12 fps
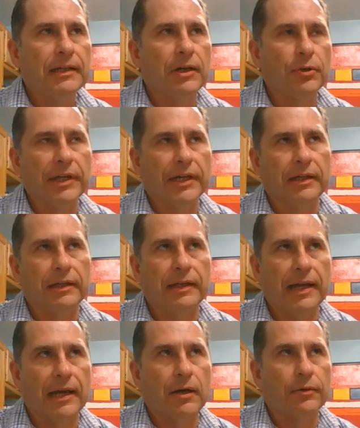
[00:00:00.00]
Okay,
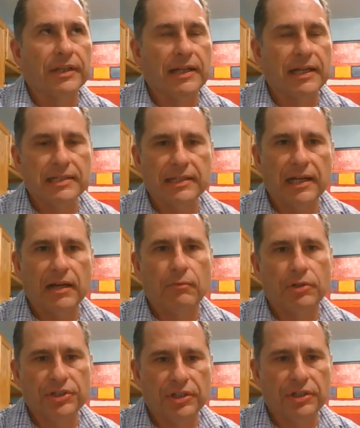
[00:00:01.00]
now the next thing I
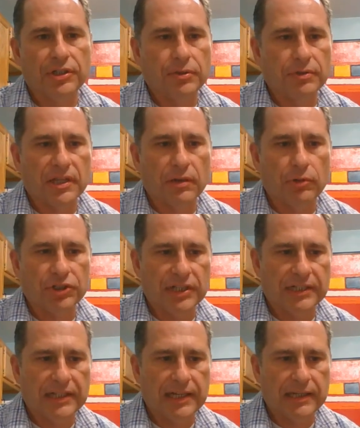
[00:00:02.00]
want you to do is I want you
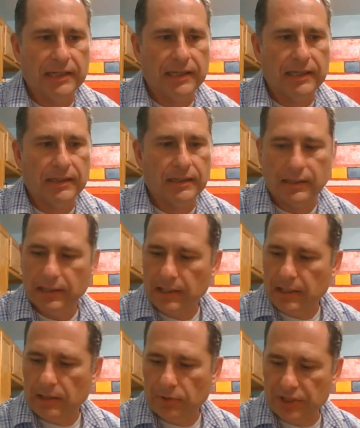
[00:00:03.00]
to take
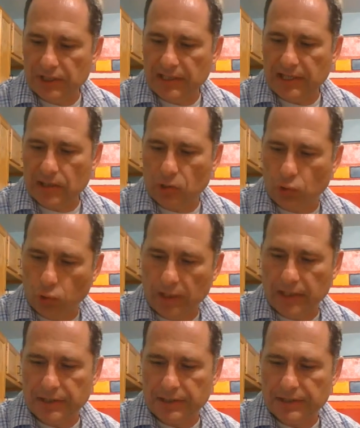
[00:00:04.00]
a
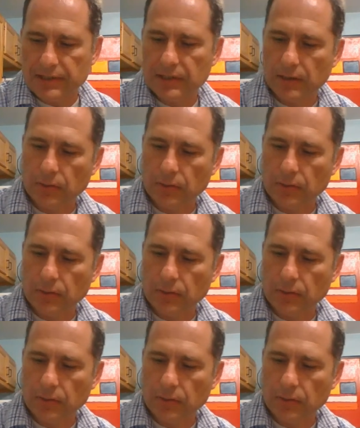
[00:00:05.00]
quiz.